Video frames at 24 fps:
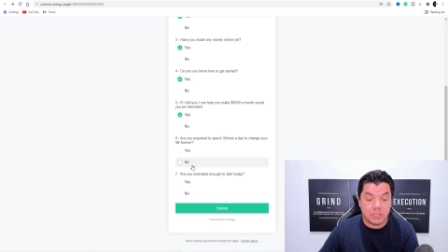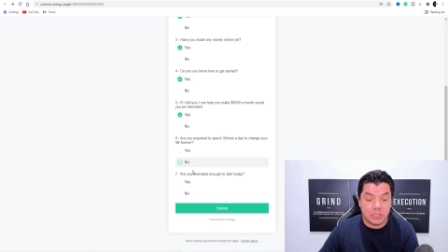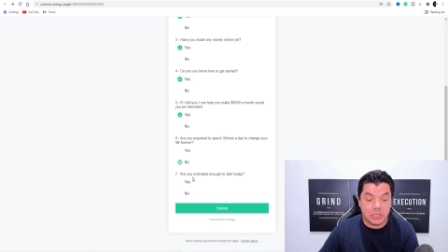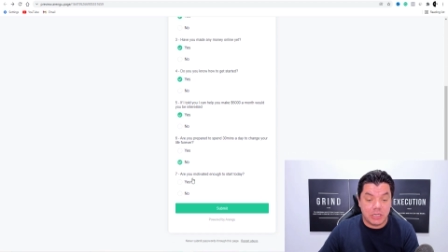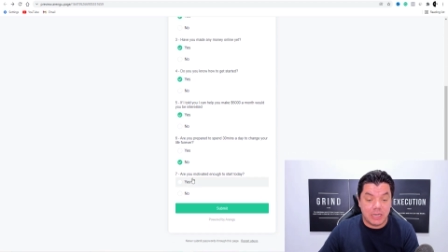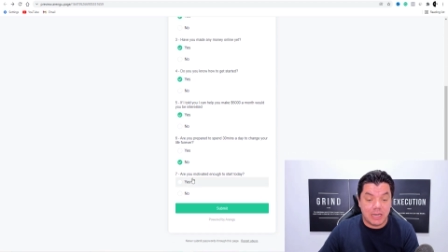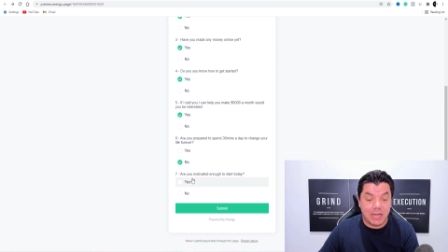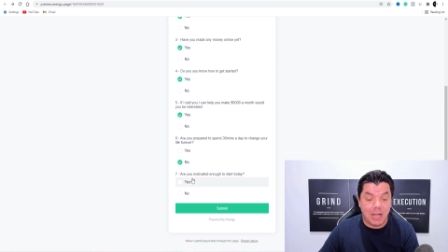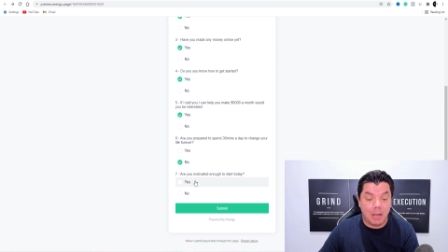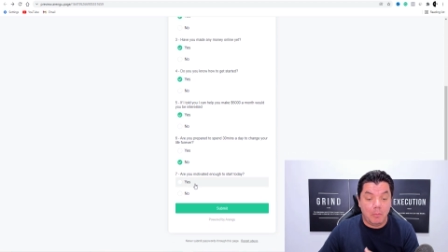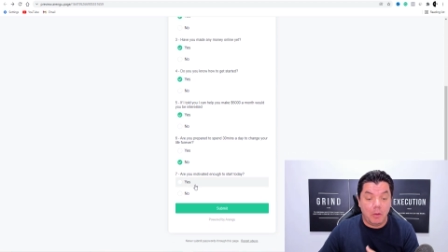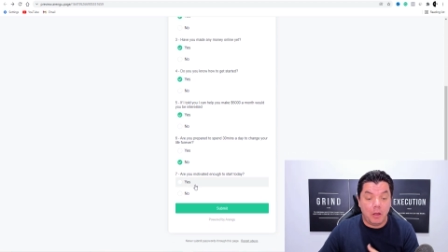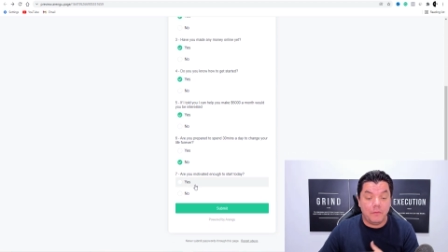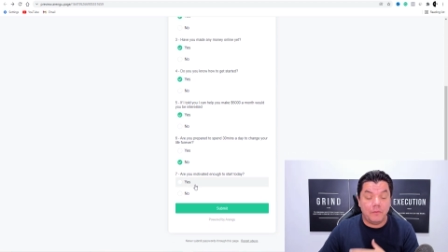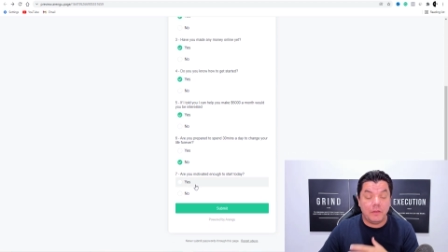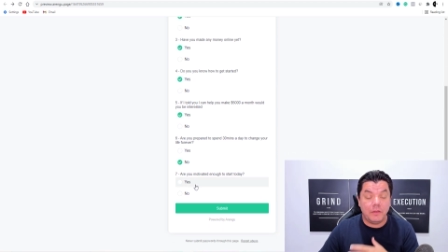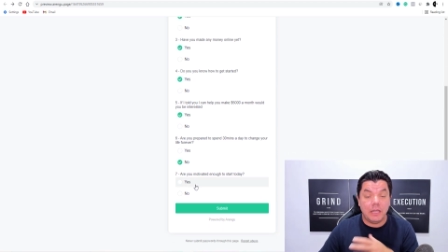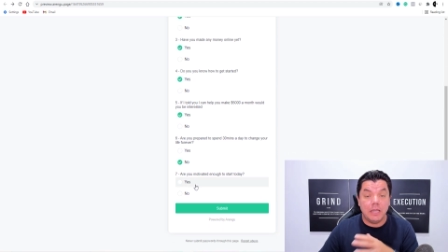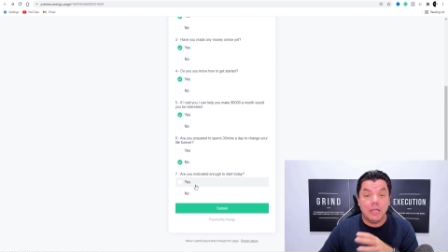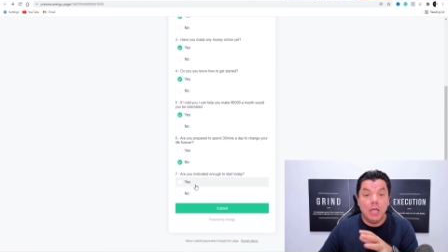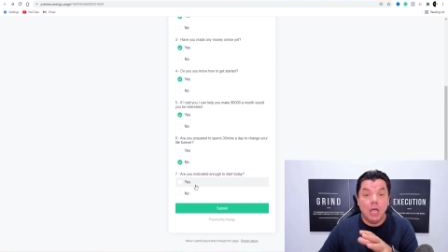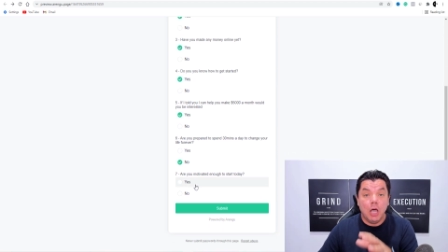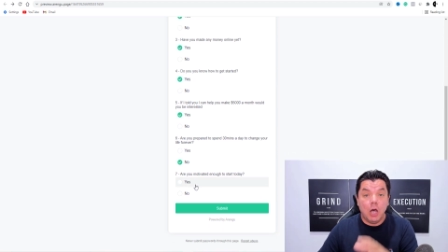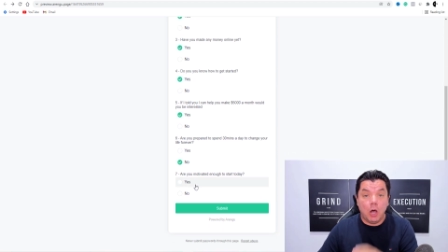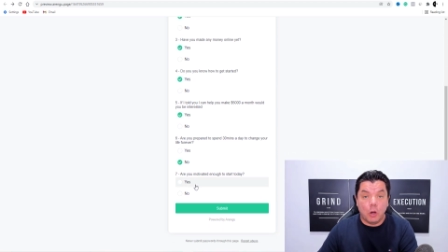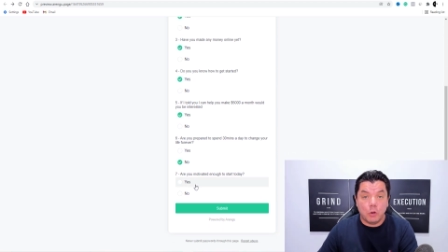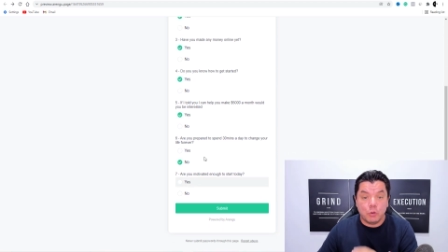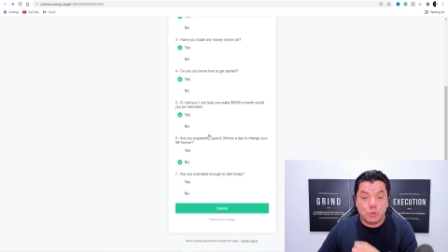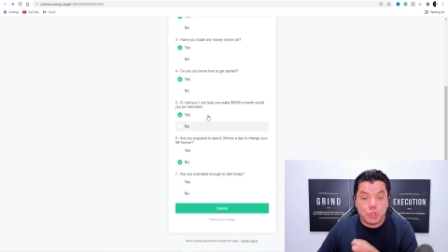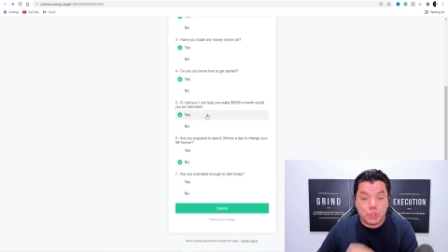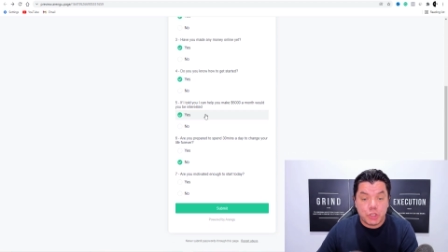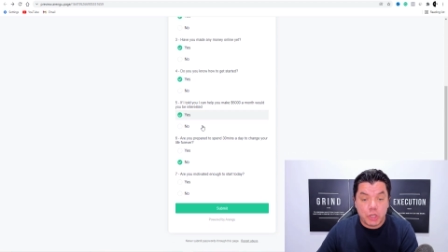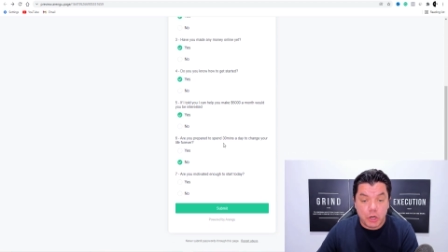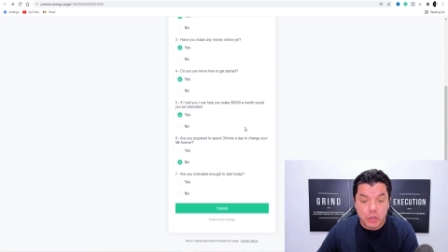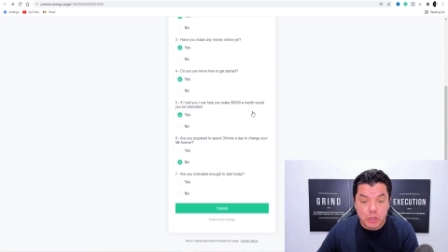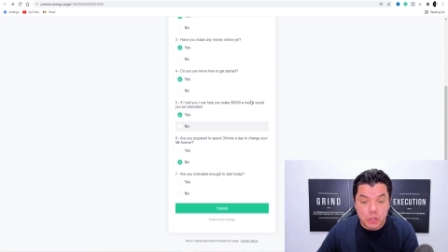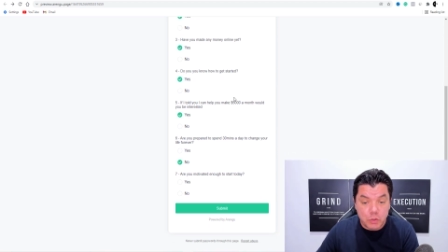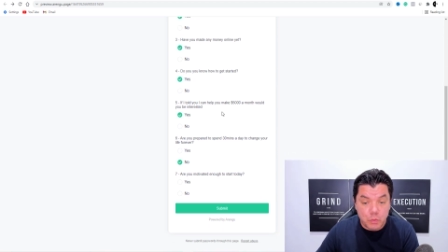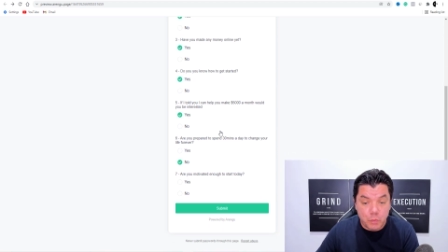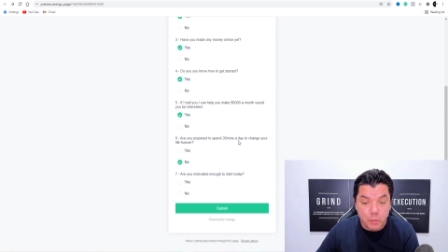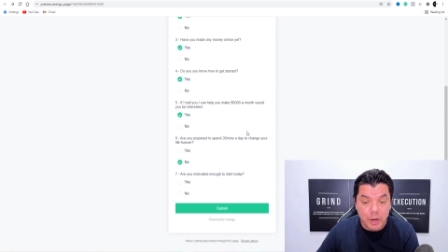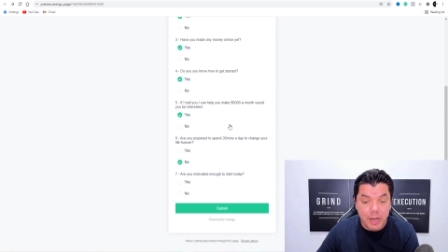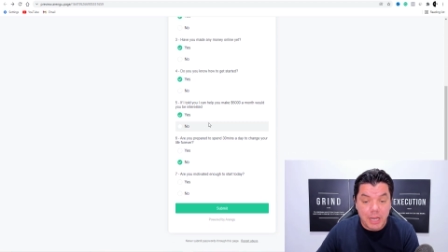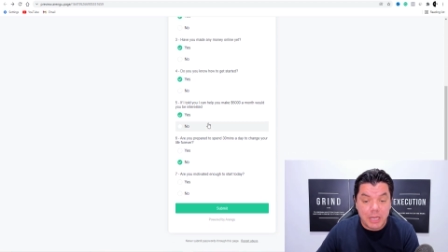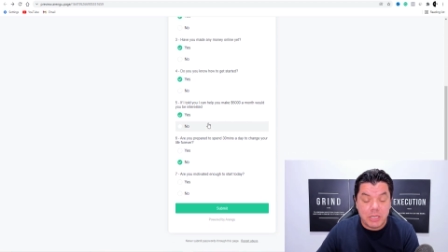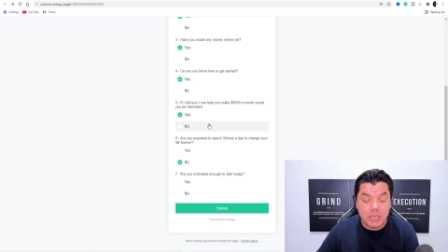So you come over here, I'll show you where